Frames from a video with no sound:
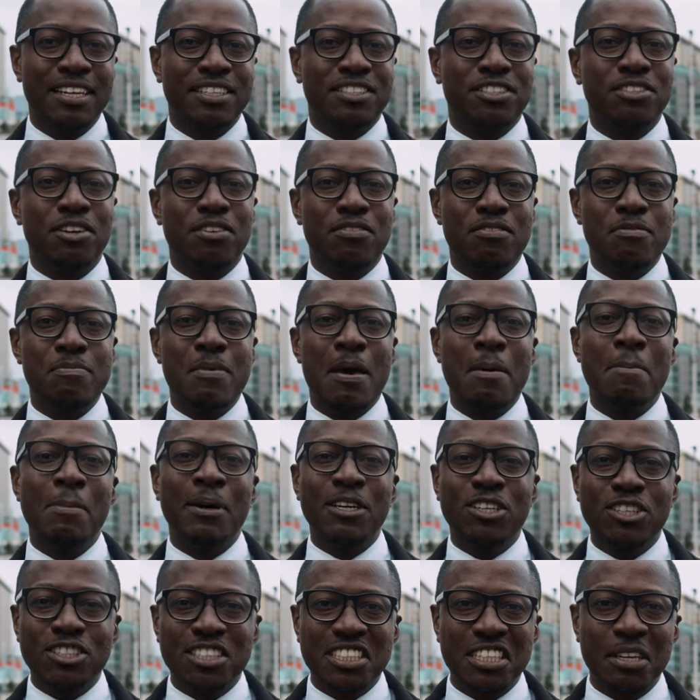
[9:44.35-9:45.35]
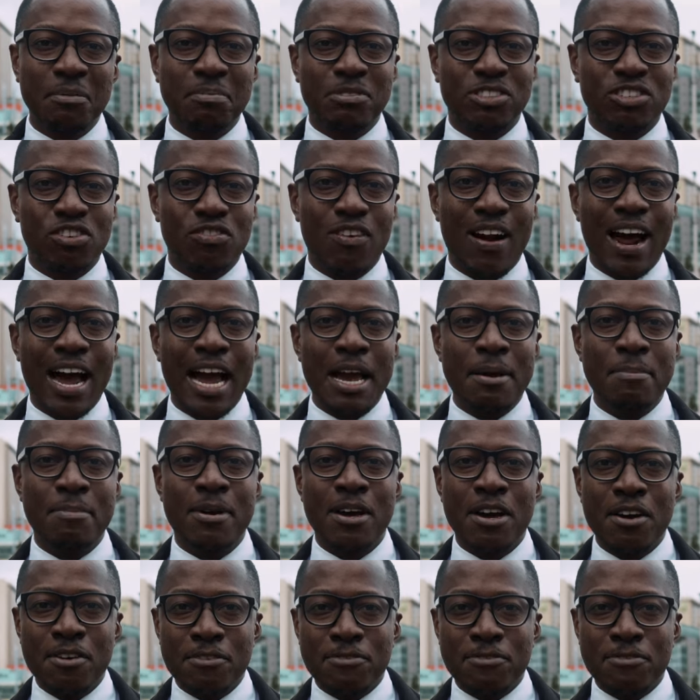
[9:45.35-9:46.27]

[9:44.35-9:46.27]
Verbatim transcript: So remember to subscribe,